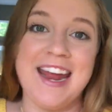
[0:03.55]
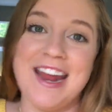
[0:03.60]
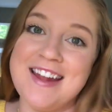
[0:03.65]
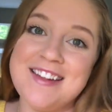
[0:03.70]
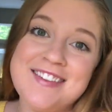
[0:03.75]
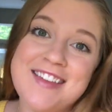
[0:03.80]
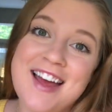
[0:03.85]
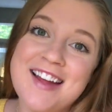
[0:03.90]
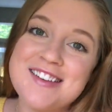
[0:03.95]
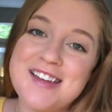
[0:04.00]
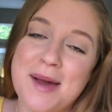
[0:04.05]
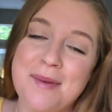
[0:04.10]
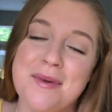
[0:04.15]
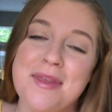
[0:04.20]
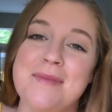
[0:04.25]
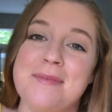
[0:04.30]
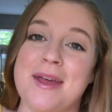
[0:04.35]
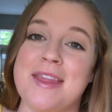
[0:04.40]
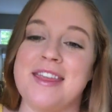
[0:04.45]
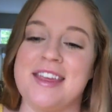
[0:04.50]
It's that time of
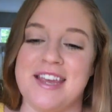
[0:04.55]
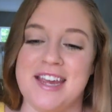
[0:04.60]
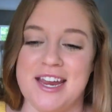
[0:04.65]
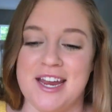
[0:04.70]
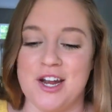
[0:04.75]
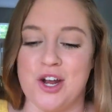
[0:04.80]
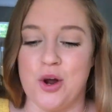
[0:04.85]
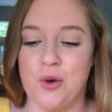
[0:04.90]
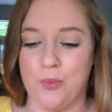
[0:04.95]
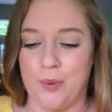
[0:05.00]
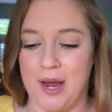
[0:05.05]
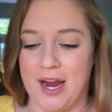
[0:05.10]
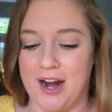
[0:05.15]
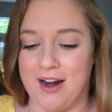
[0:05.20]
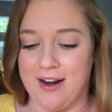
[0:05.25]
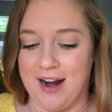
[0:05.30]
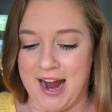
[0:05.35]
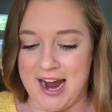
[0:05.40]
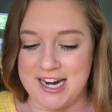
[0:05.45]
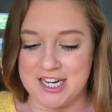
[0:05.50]
the month again
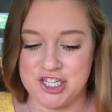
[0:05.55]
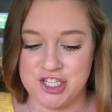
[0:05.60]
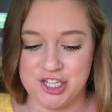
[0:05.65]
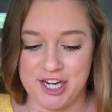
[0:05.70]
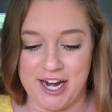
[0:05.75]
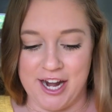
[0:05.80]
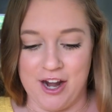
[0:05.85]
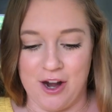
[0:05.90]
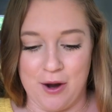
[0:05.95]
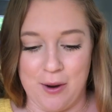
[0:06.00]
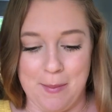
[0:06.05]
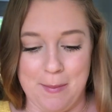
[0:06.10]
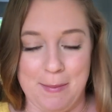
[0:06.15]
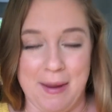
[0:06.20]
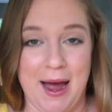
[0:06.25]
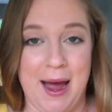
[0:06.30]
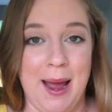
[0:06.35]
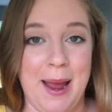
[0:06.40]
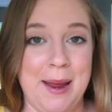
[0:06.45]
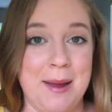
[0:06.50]
where I share
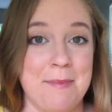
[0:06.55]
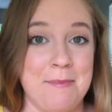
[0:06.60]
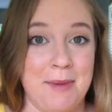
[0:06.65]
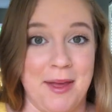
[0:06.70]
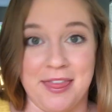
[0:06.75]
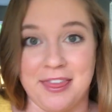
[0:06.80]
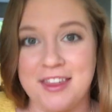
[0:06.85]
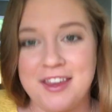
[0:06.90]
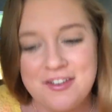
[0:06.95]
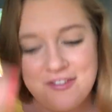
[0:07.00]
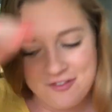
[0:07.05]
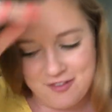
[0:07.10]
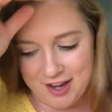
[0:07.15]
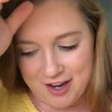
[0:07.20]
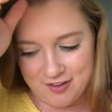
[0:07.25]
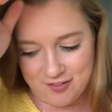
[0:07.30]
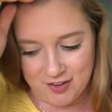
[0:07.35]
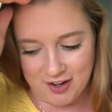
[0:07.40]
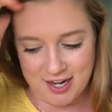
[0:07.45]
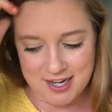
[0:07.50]
my monthly
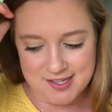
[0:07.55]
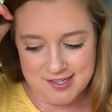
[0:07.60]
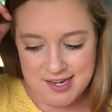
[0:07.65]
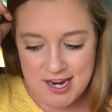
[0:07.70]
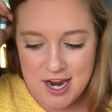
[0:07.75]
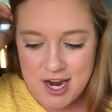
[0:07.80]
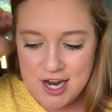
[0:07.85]
favorites.